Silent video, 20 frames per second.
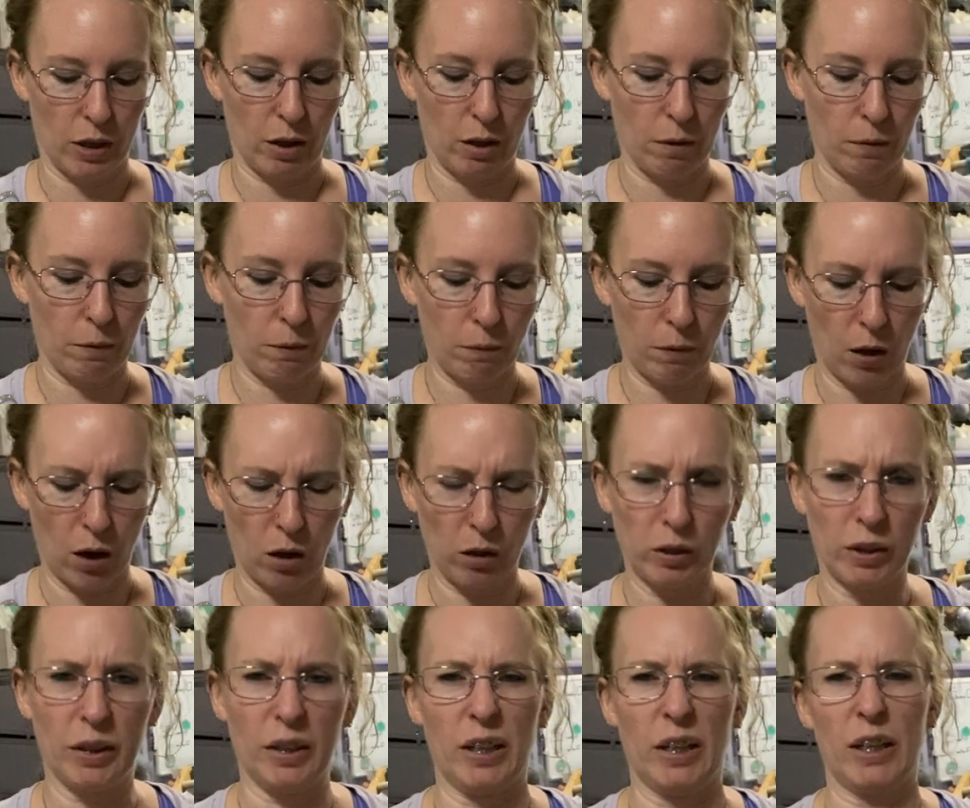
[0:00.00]

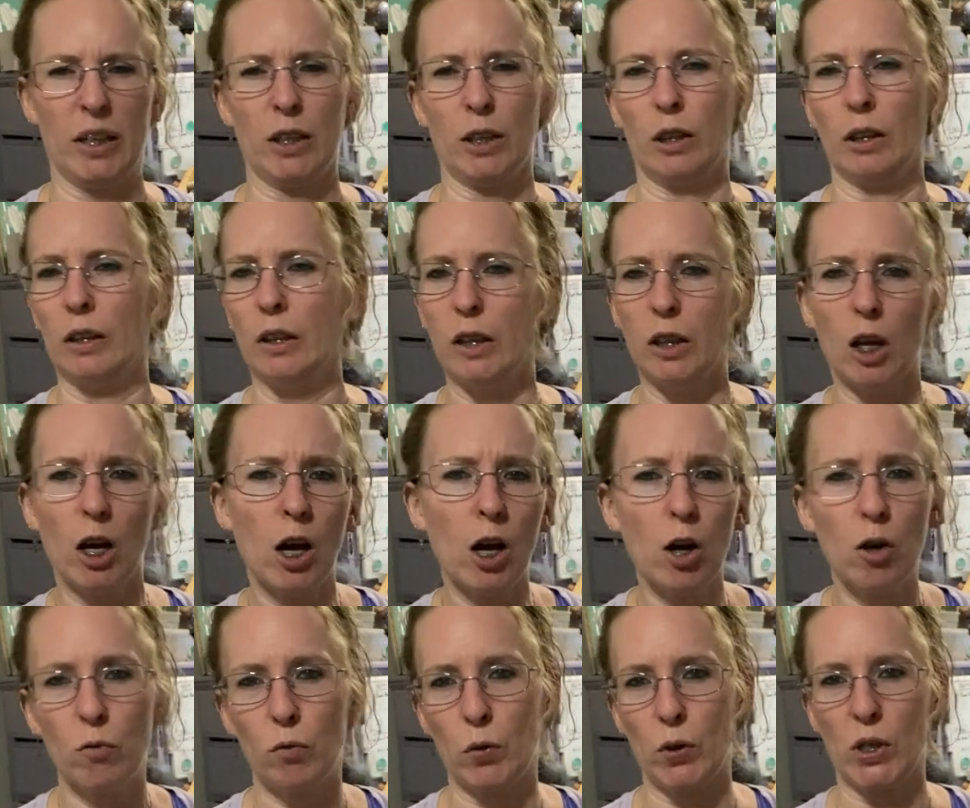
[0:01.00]
fallen in
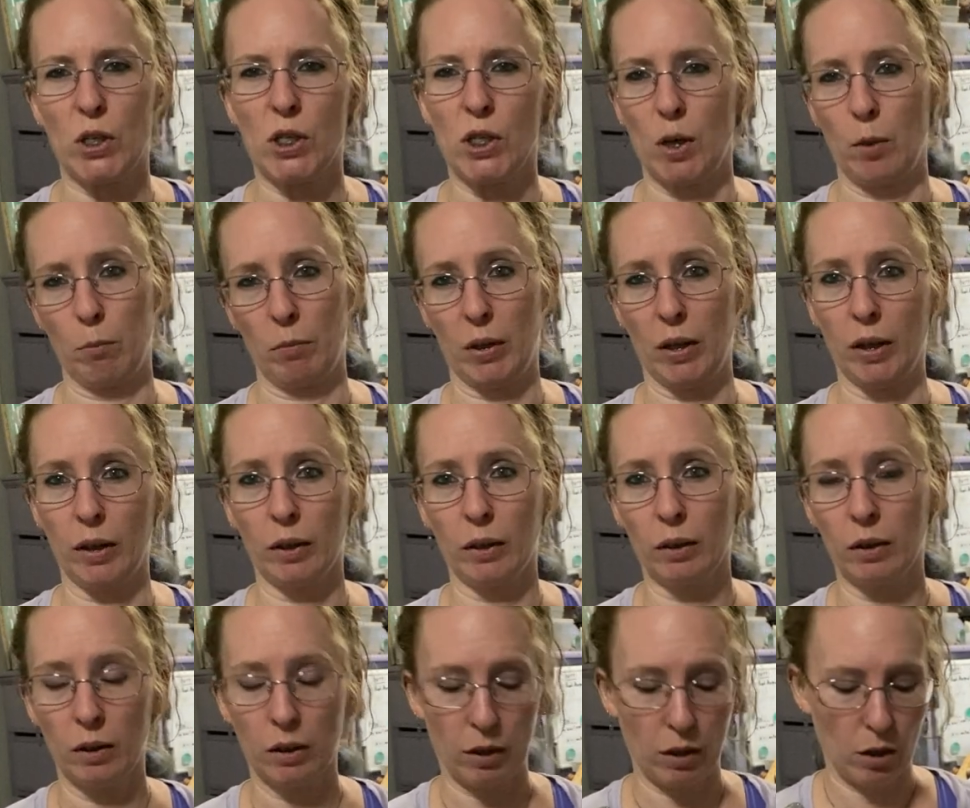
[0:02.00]
love with something,
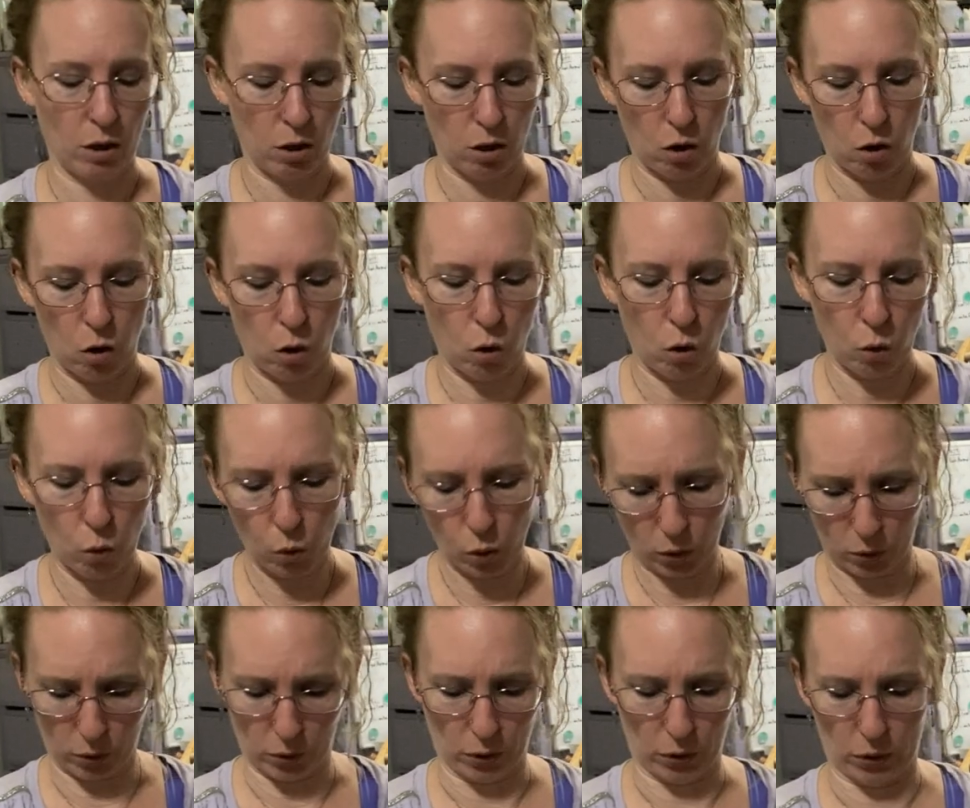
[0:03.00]

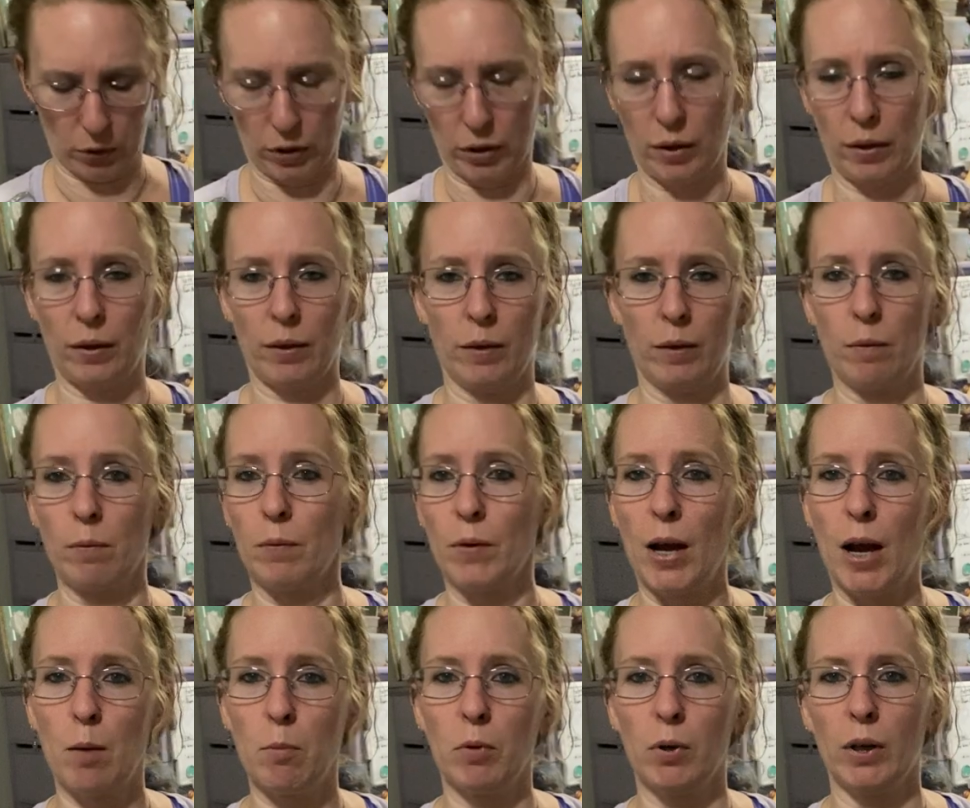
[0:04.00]
ordered the
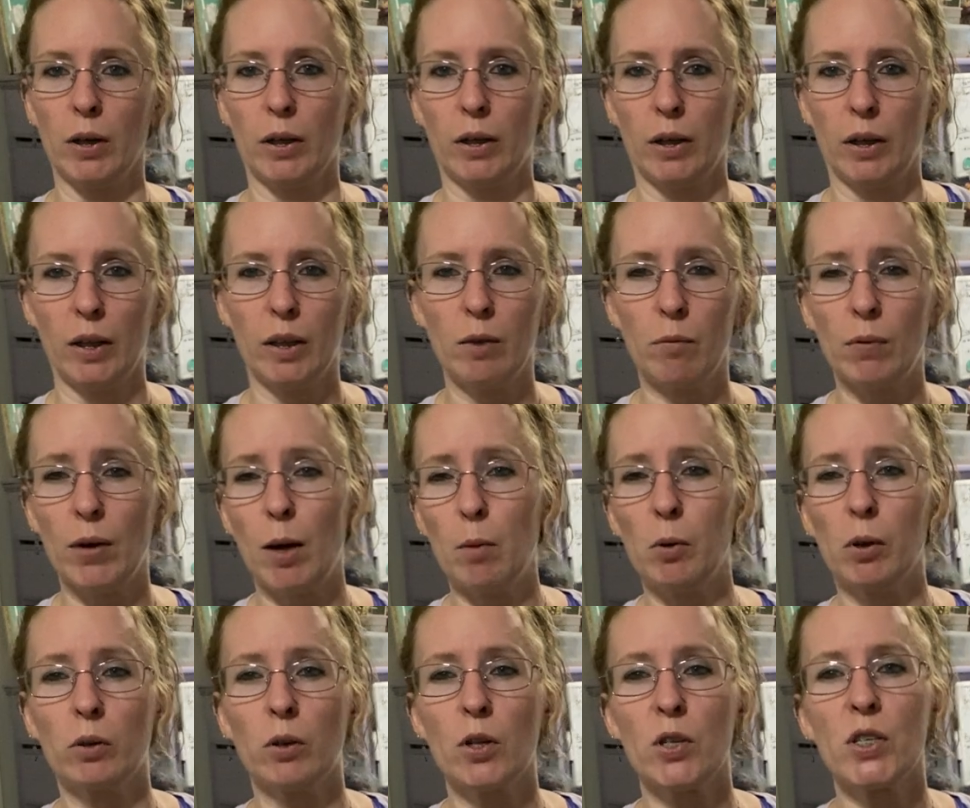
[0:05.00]
fabric and the
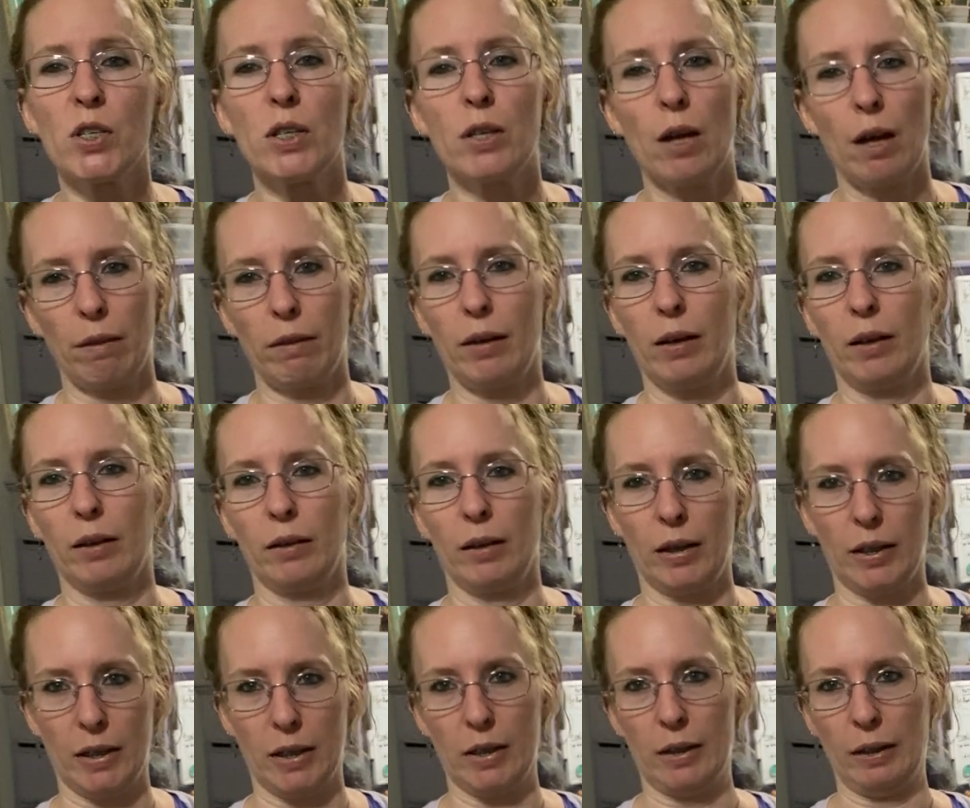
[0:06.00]
fabric looks nothing
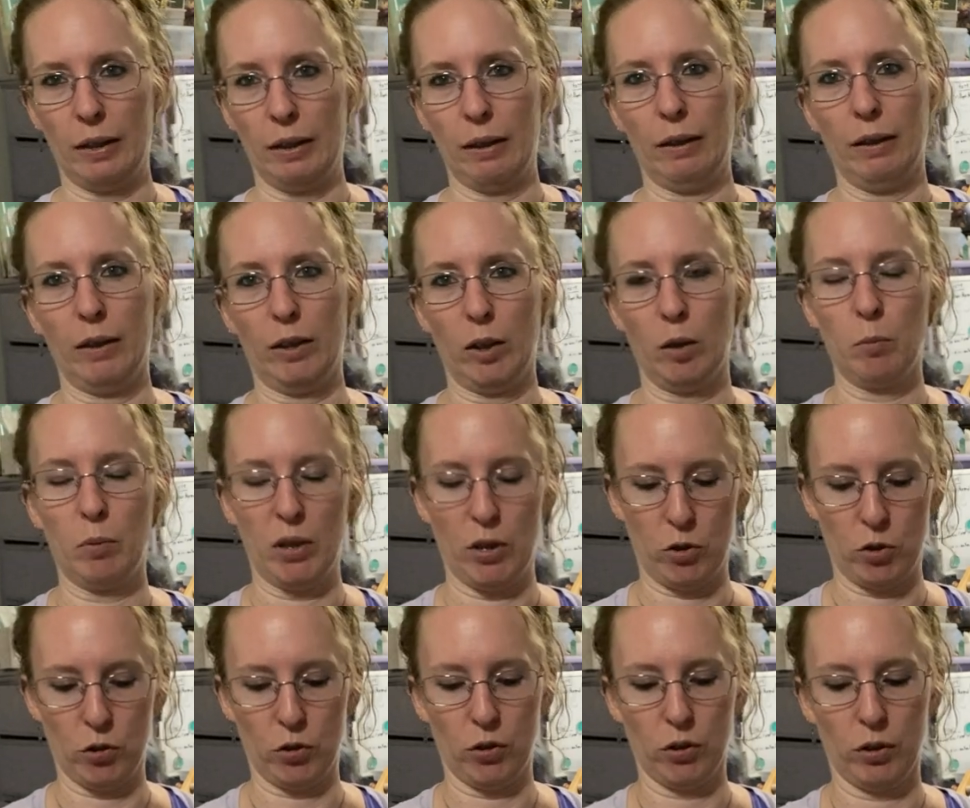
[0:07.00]
like it did in the
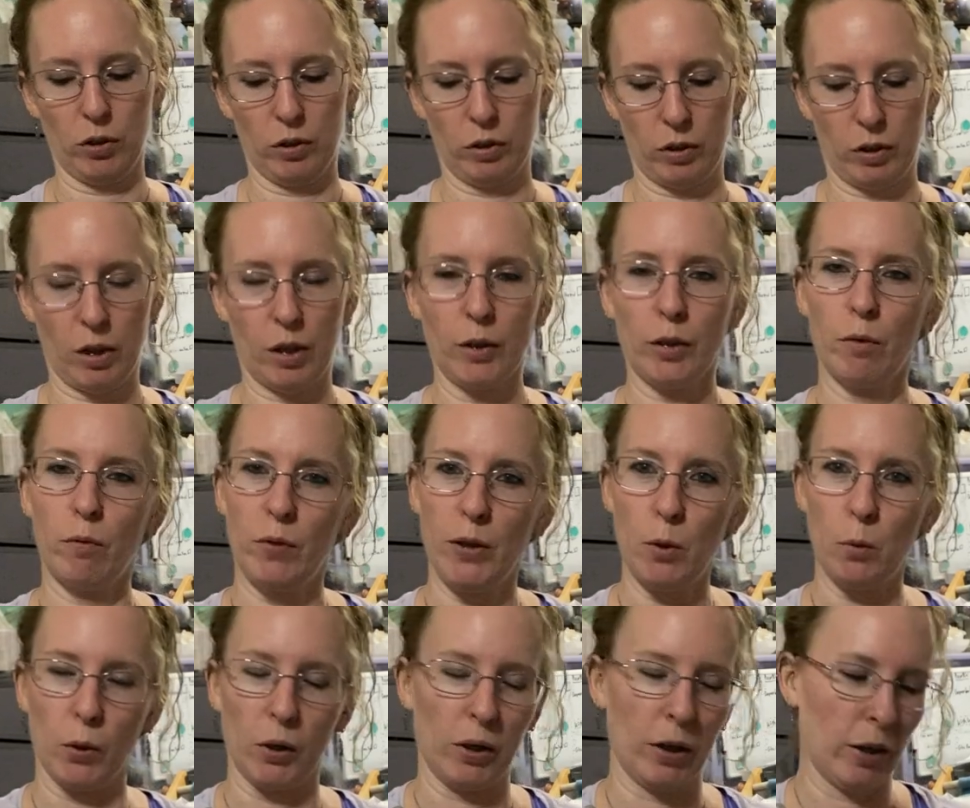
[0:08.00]
picture on the
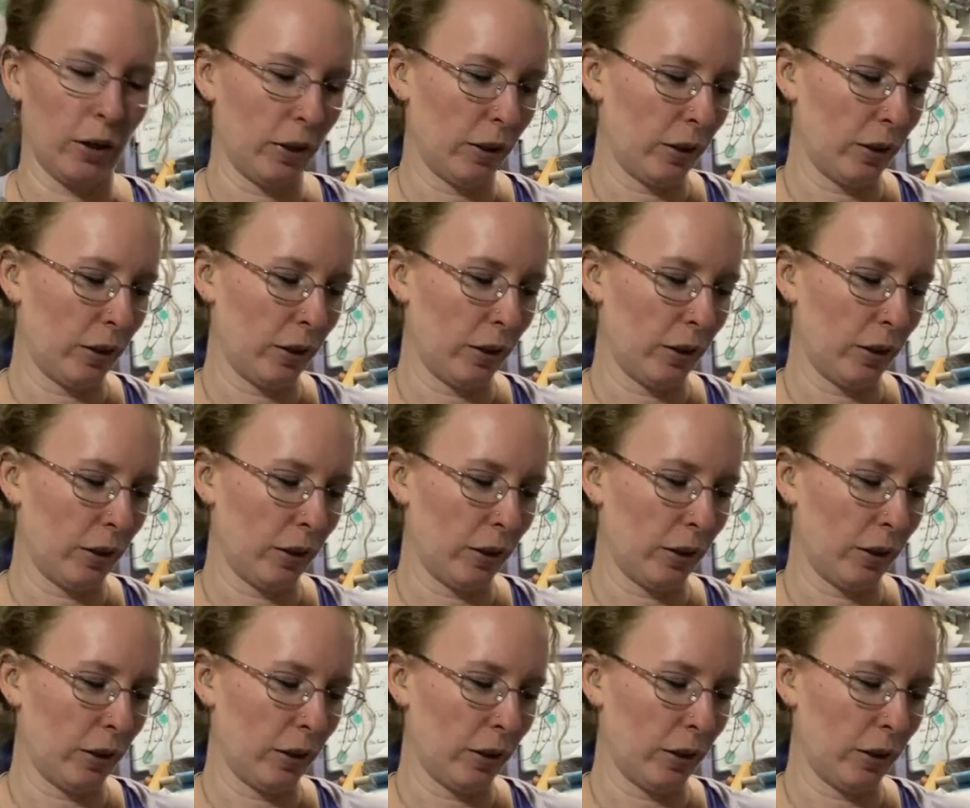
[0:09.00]
viewer.